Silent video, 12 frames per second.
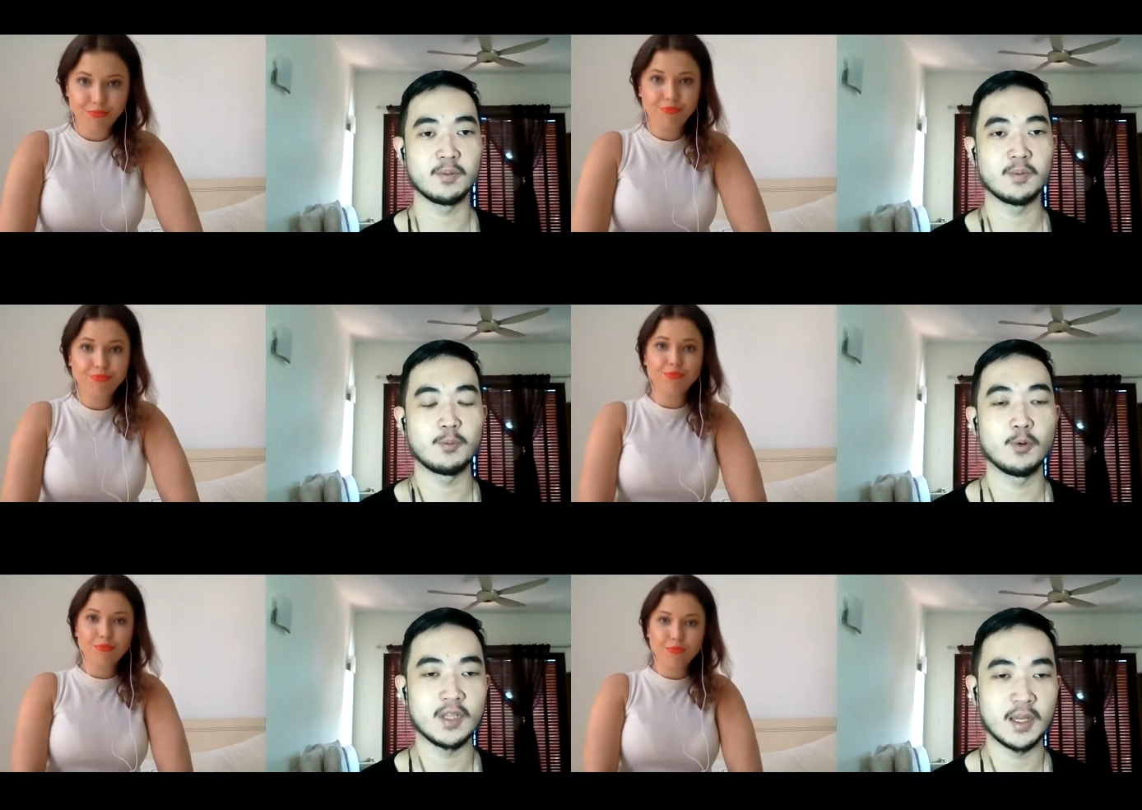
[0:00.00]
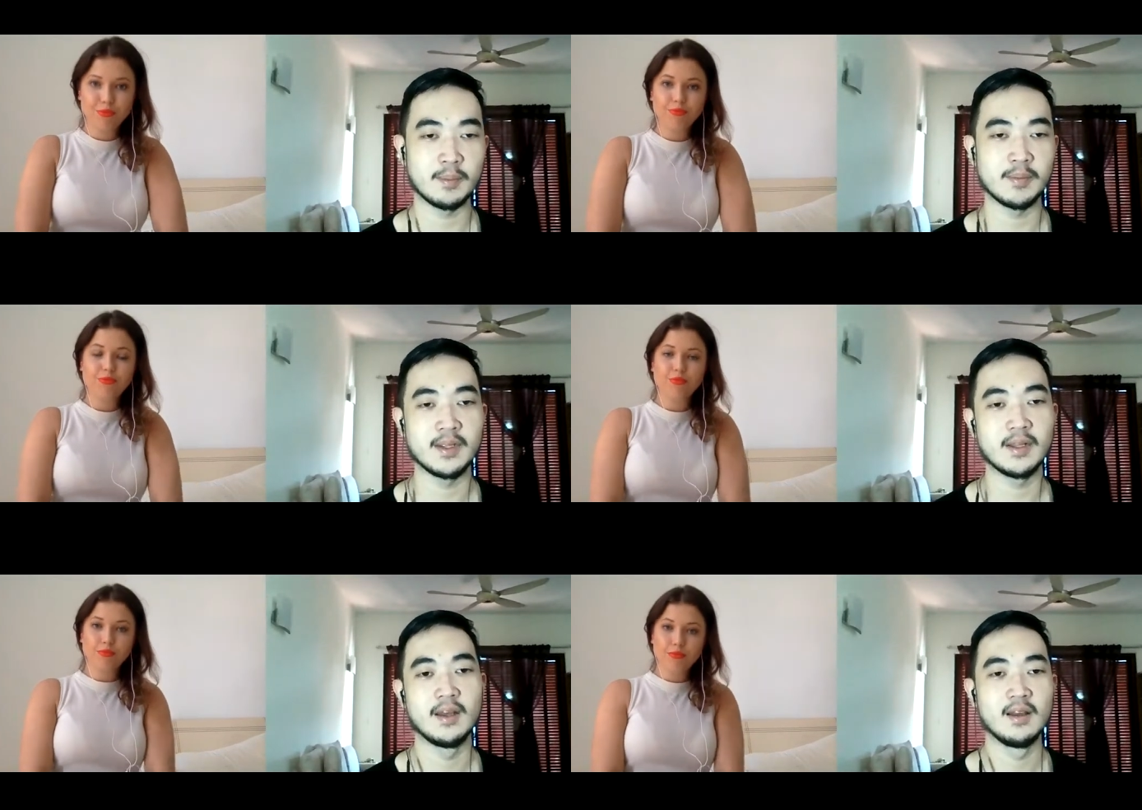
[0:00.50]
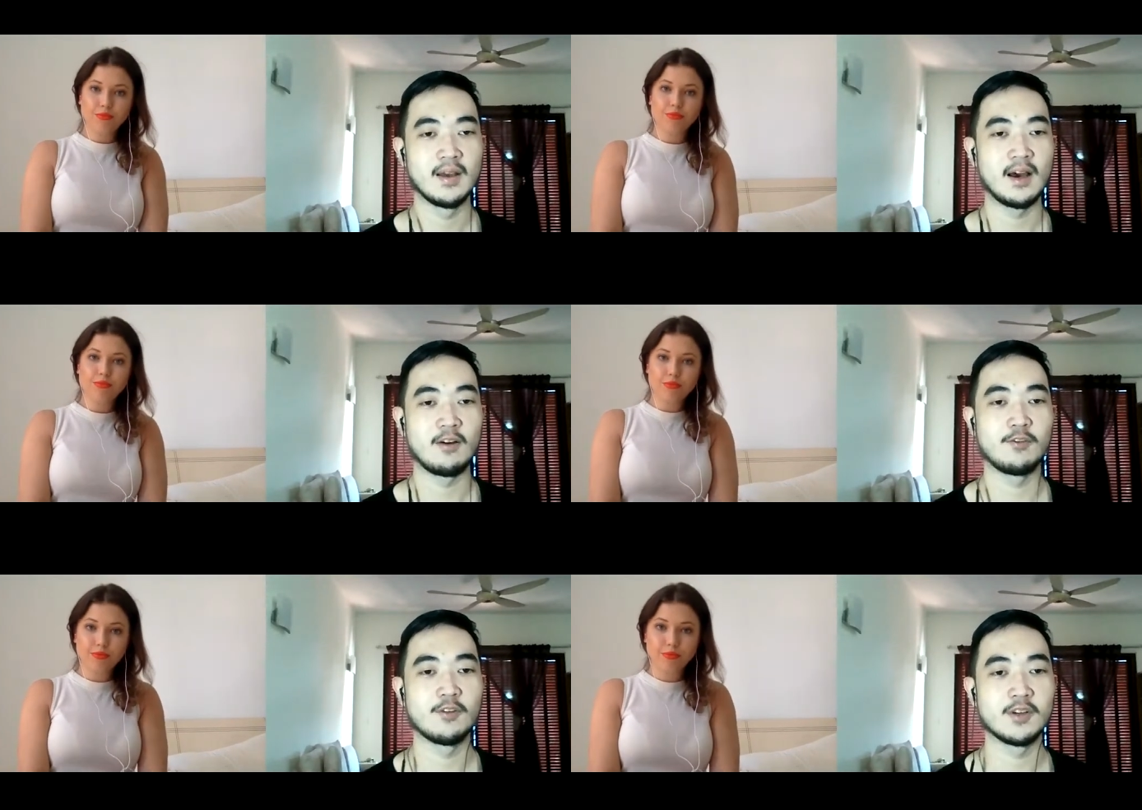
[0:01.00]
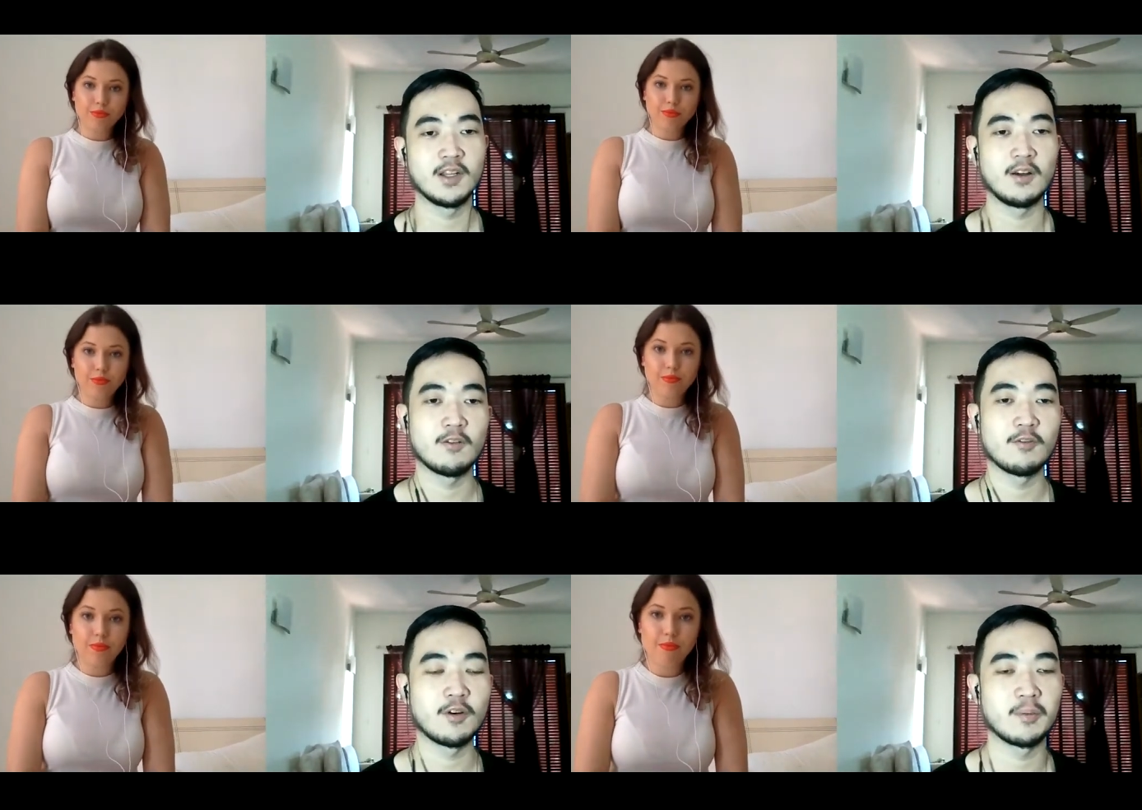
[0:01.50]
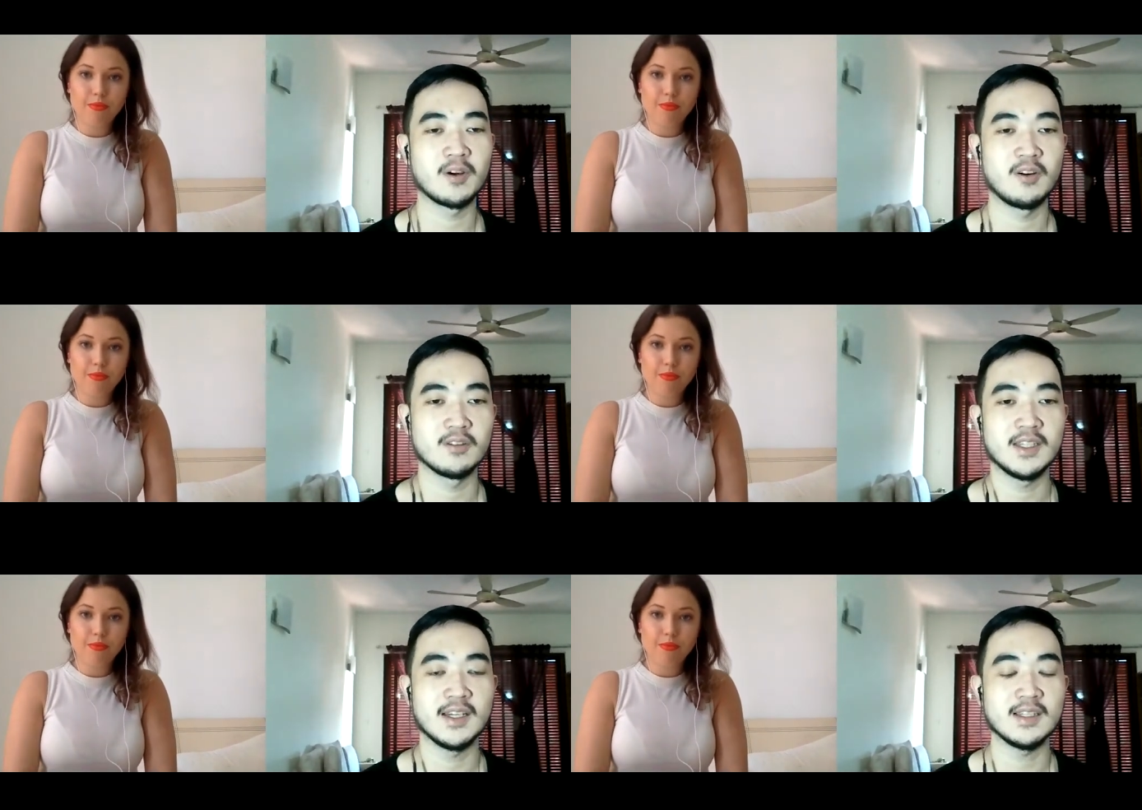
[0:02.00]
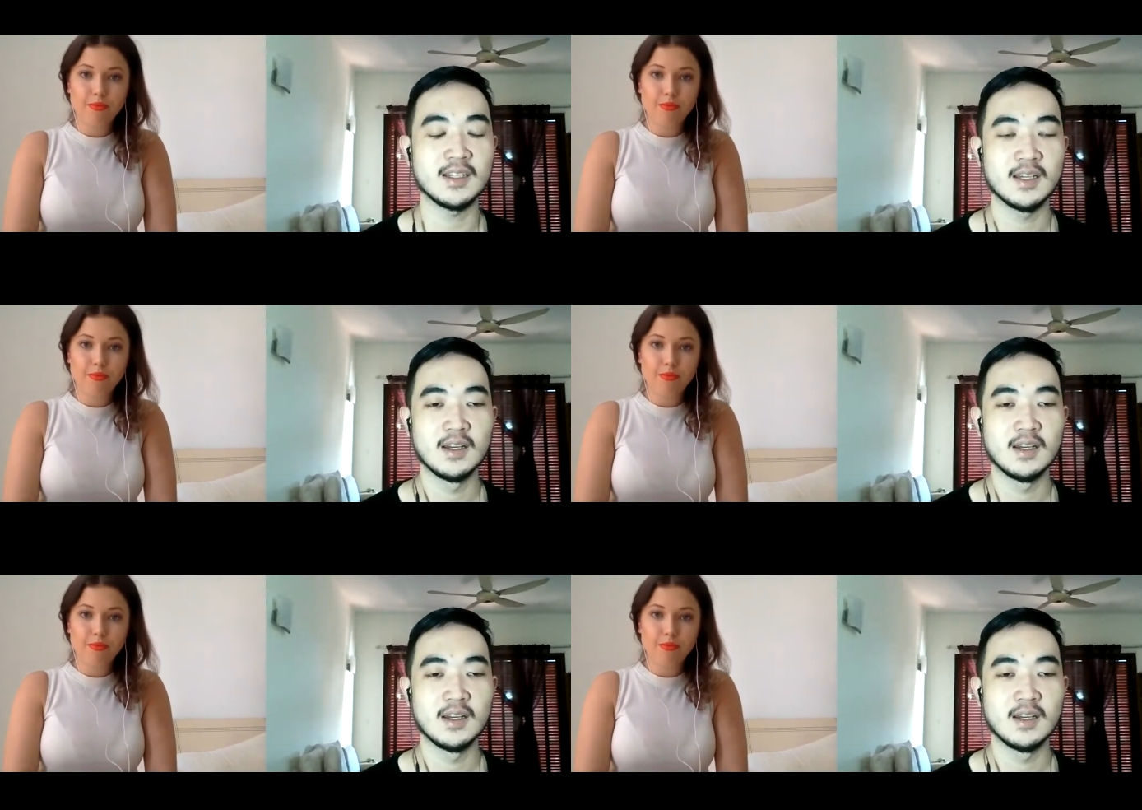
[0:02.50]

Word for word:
Speaker 1: pull them out for the long form content.